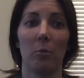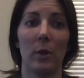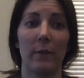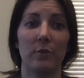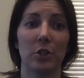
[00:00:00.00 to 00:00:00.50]

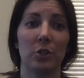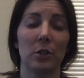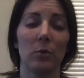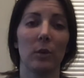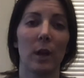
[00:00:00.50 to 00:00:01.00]
If children
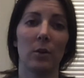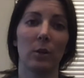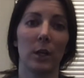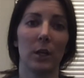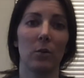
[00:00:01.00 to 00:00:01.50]
with
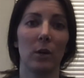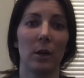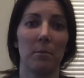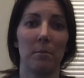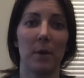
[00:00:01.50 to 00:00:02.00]
endocrine or
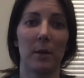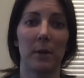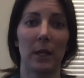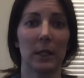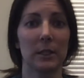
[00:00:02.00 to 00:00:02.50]

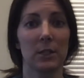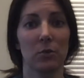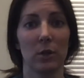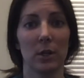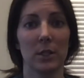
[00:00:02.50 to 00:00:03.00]
metabolic
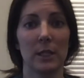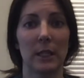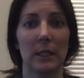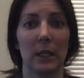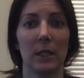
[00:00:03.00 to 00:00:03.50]
disorders need
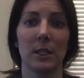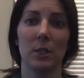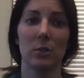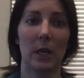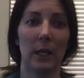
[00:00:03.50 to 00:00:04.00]
to
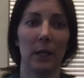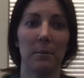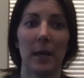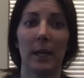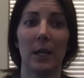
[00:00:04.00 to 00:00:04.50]
continue taking a
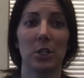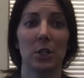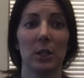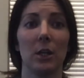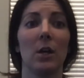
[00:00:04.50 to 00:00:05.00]

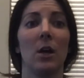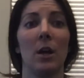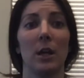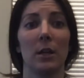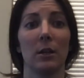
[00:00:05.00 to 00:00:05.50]
medication,
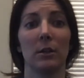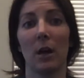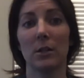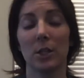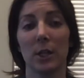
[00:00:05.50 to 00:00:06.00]
either
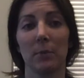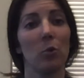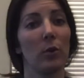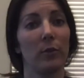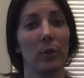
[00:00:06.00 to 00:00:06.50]
long-term
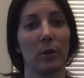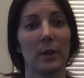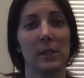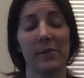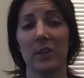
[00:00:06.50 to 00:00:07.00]
or for the
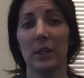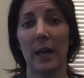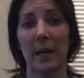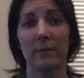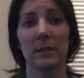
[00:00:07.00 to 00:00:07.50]
rest of their
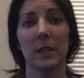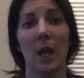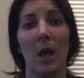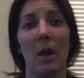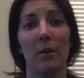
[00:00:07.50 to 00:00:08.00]
lives,
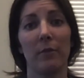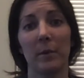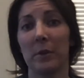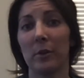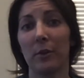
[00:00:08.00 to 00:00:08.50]

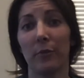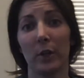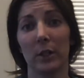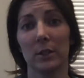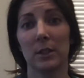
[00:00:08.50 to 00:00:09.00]
family
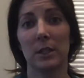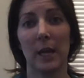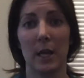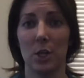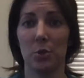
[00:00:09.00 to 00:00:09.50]
referrals to
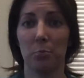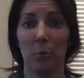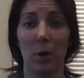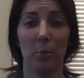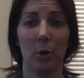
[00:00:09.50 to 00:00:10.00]

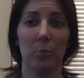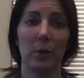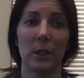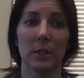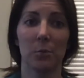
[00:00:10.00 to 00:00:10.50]

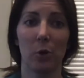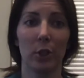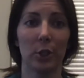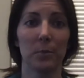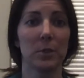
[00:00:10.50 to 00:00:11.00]
age-appropriate support
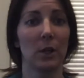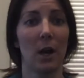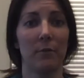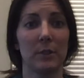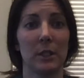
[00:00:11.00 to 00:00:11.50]
groups are
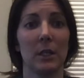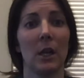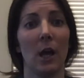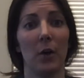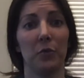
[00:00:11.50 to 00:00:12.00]
often
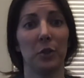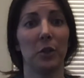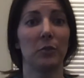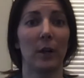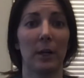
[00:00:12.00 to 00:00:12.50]
helpful
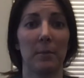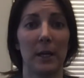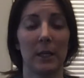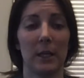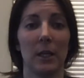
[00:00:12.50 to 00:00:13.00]
and
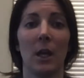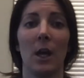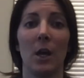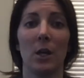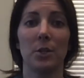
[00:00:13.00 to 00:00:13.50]
recommended
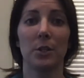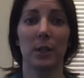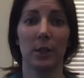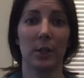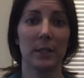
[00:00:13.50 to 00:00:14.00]
to
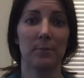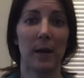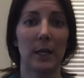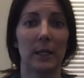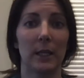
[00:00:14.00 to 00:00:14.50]
increase
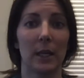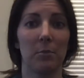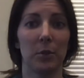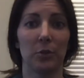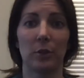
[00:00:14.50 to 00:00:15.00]
bonding and
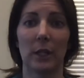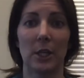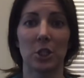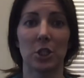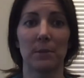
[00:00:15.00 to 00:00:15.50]
build
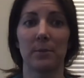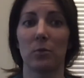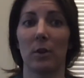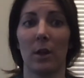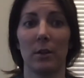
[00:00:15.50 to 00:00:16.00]
relationships
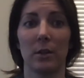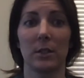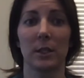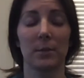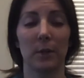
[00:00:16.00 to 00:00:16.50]
with others
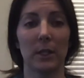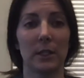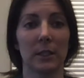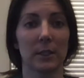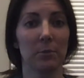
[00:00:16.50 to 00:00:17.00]

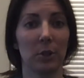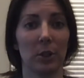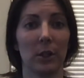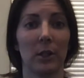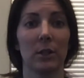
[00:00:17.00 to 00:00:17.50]
experiencing
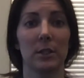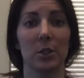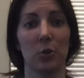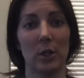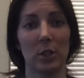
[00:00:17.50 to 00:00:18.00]
similar
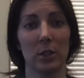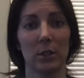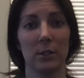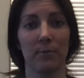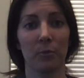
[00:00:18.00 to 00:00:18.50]

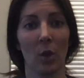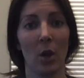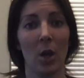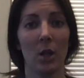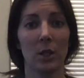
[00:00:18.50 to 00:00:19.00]
situations.
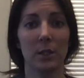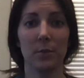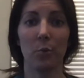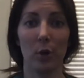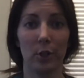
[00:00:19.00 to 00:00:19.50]
These
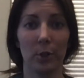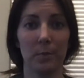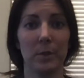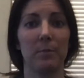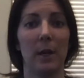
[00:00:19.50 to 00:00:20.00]
support
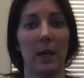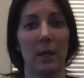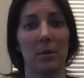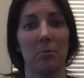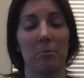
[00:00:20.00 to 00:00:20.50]
groups
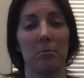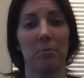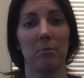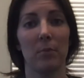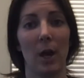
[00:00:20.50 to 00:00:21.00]
may
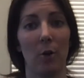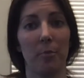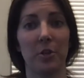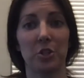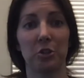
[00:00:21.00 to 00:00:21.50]
help
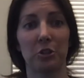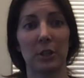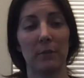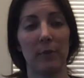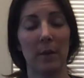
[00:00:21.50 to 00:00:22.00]
the children
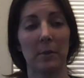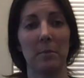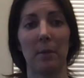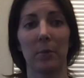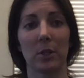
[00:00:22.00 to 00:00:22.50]
and family
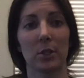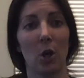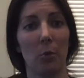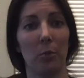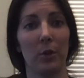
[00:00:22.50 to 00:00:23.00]
members
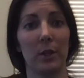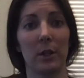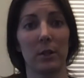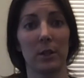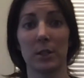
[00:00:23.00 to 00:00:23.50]
cope with
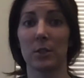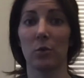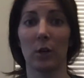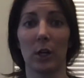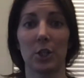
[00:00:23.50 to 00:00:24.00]
the
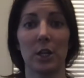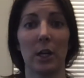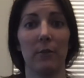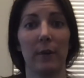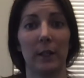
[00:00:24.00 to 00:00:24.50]
disorder, share
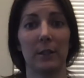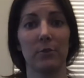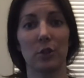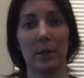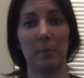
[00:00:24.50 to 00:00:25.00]
effective
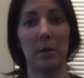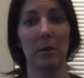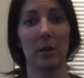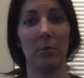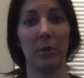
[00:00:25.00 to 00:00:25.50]
treatment
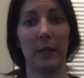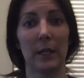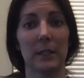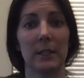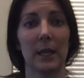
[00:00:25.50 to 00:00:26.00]

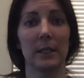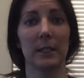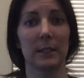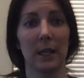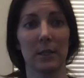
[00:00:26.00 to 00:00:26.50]
plans, and
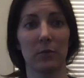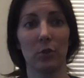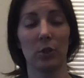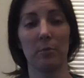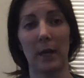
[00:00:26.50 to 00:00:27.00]

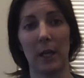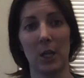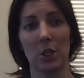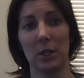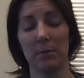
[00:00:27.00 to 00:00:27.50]
successful
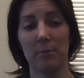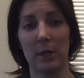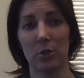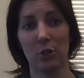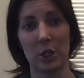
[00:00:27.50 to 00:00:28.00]
medication
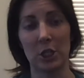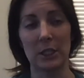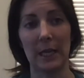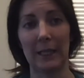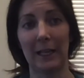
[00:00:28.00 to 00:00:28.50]
administration
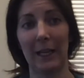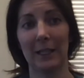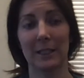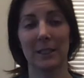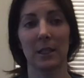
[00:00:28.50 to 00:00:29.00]

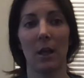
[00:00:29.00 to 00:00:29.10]
techniques.